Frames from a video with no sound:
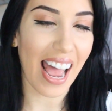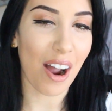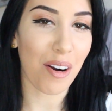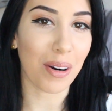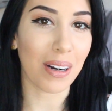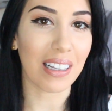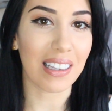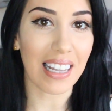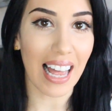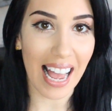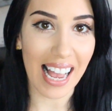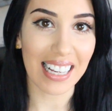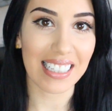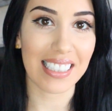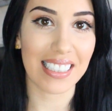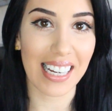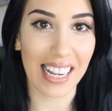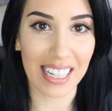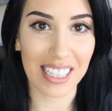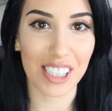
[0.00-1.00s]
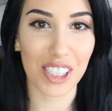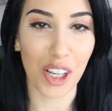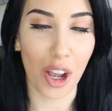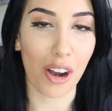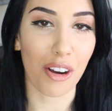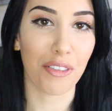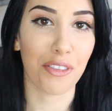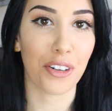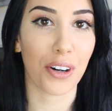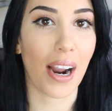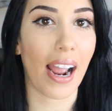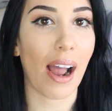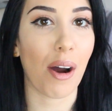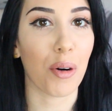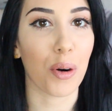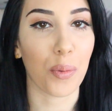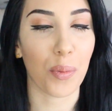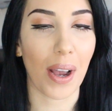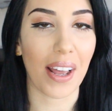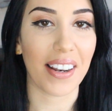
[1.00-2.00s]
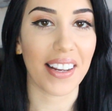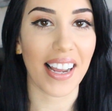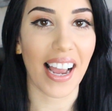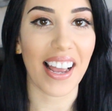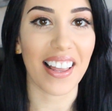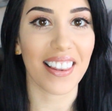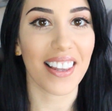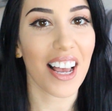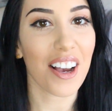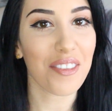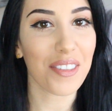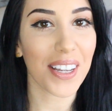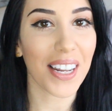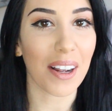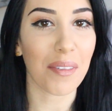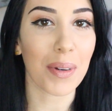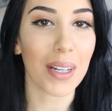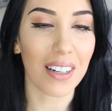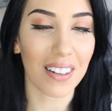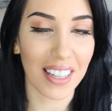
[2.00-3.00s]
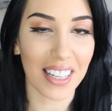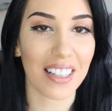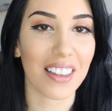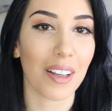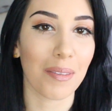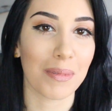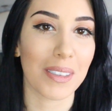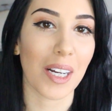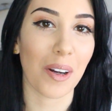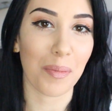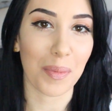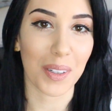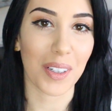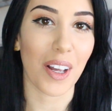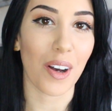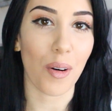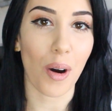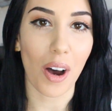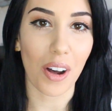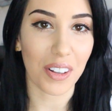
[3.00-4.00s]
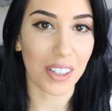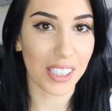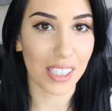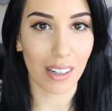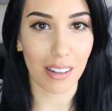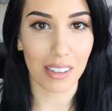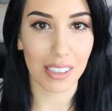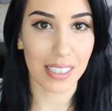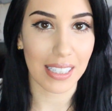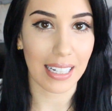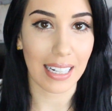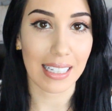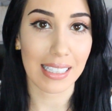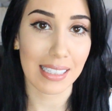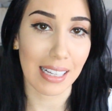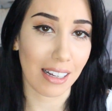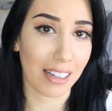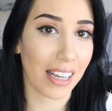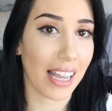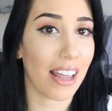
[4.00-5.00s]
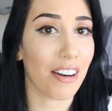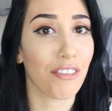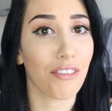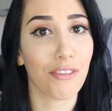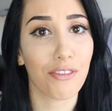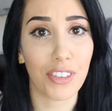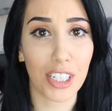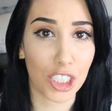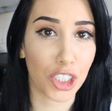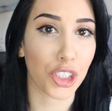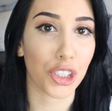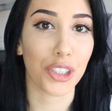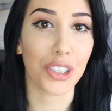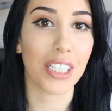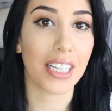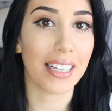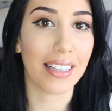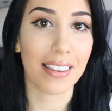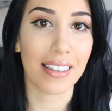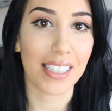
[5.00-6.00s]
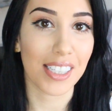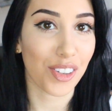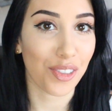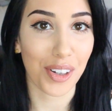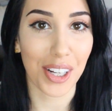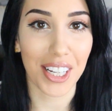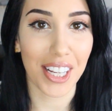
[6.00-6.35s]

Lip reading: our last dance song for our wedding. I love it. I'm gonna link them down below, all the songs that I sung and featured in this